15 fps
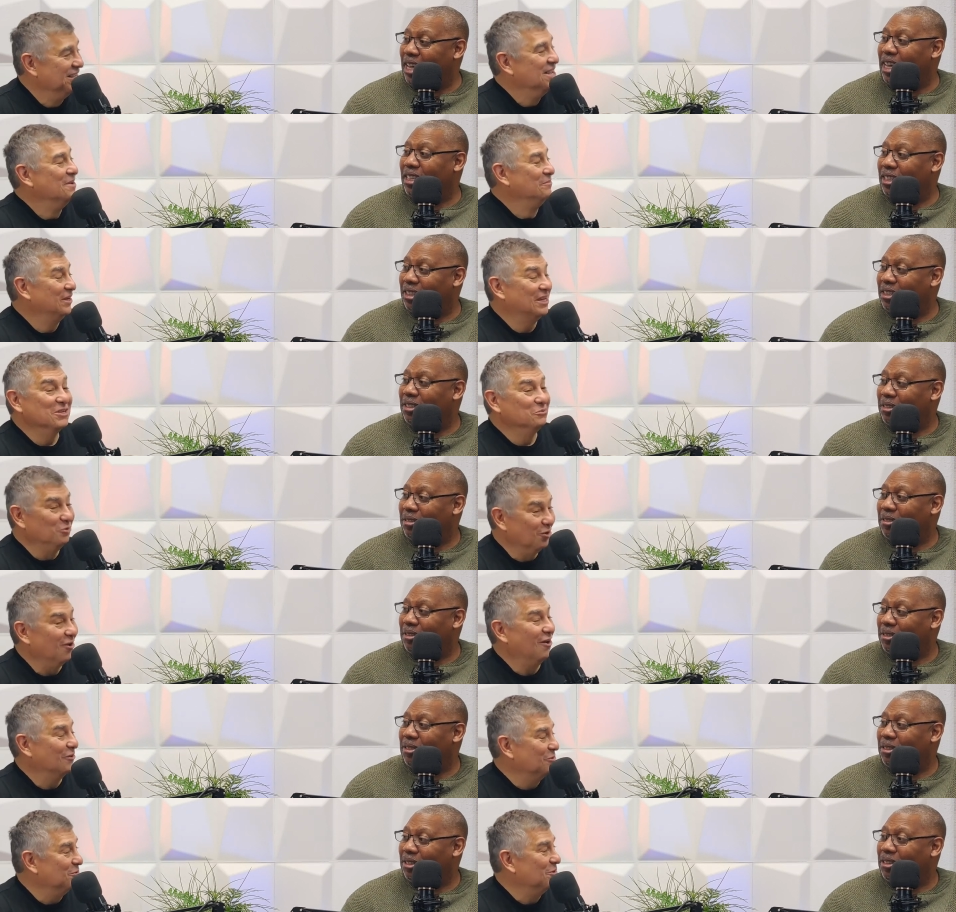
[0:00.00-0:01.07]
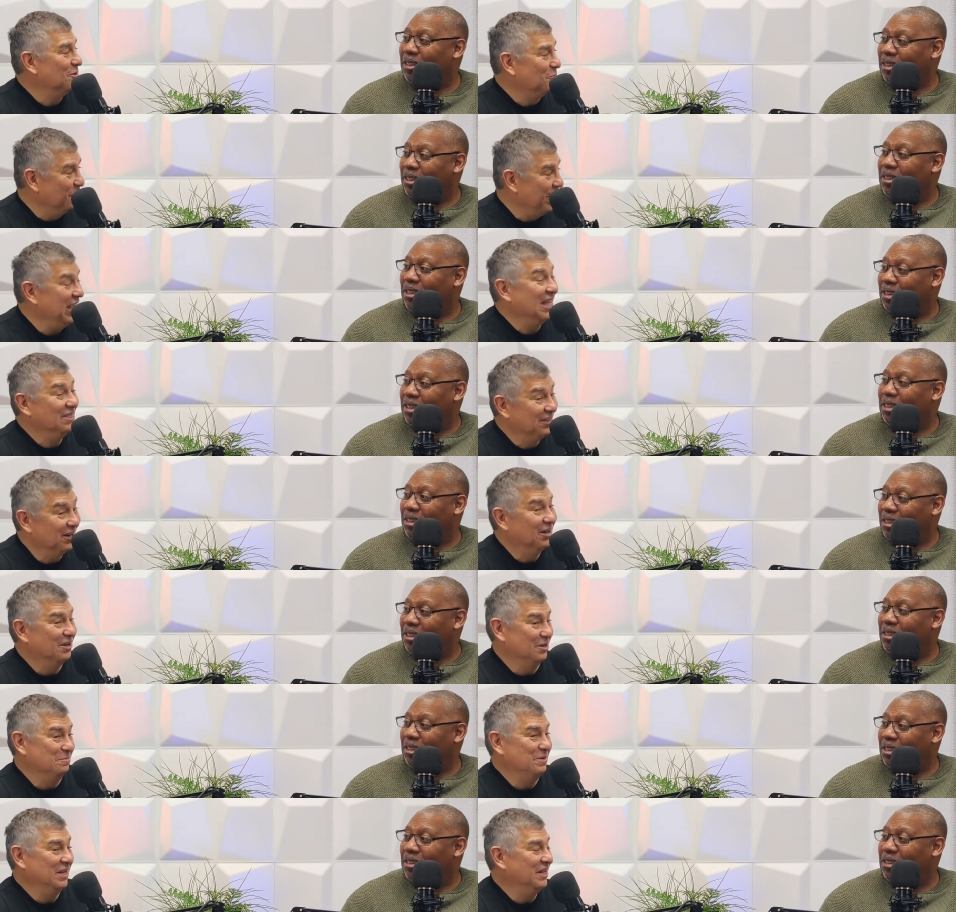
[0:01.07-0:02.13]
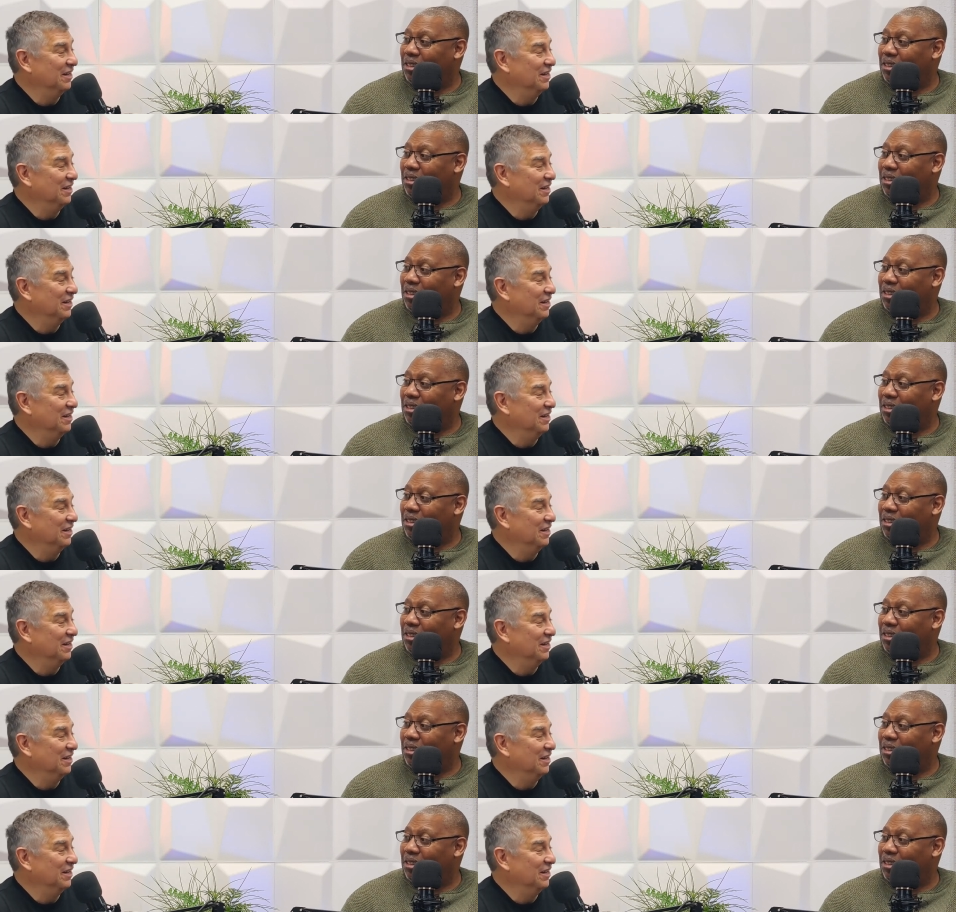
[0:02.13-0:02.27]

Speaker 1: Yes. Because we're all going away and they're going to be